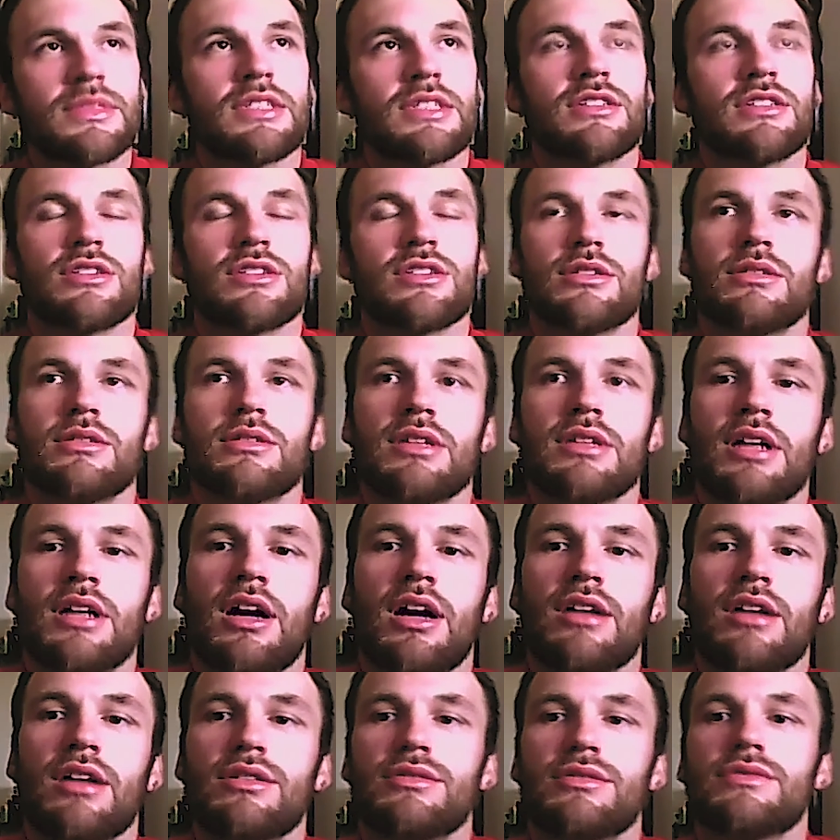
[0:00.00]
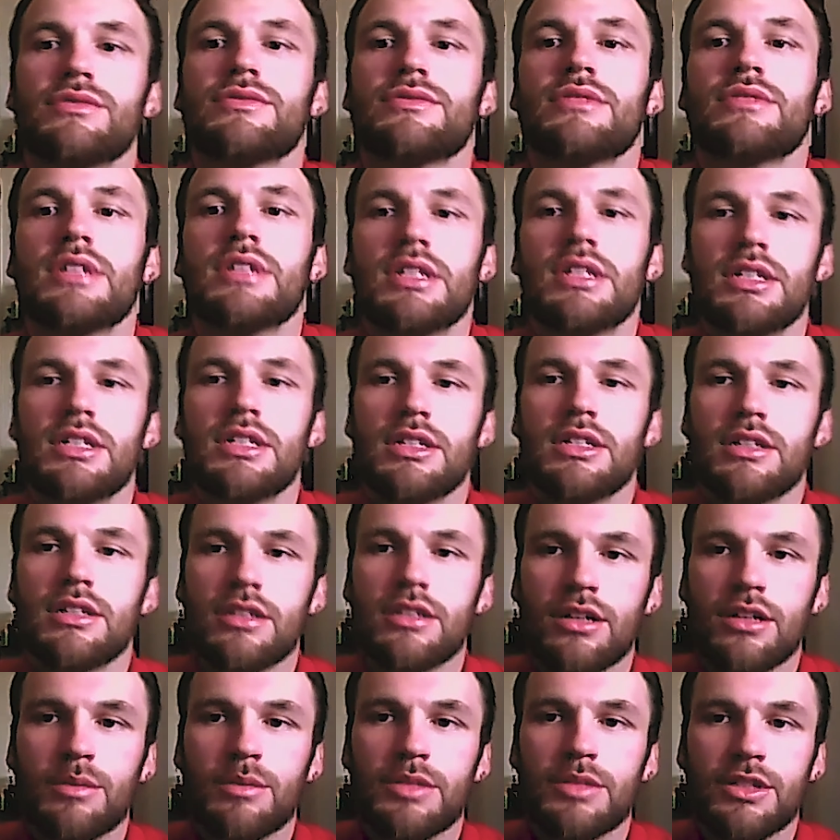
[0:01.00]
so a lot of
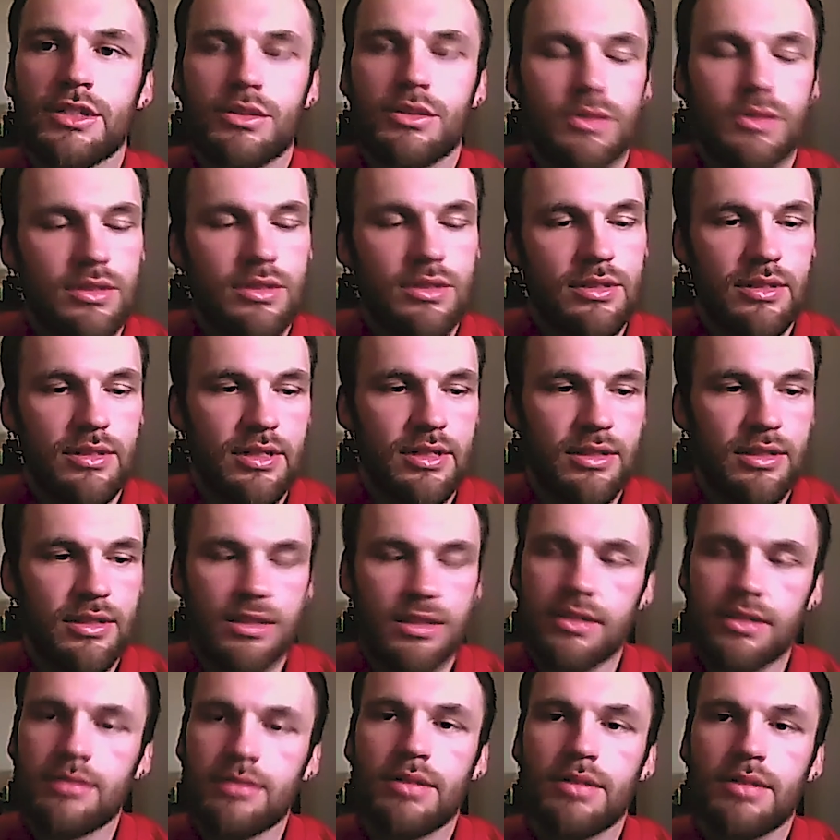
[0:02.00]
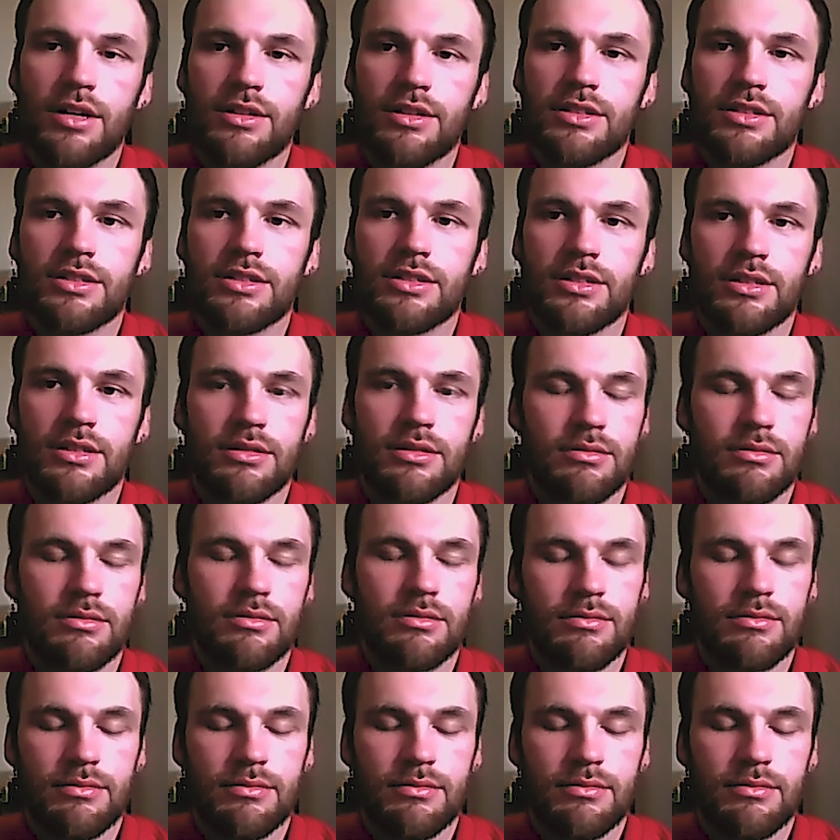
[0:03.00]
companies went to like the auditioning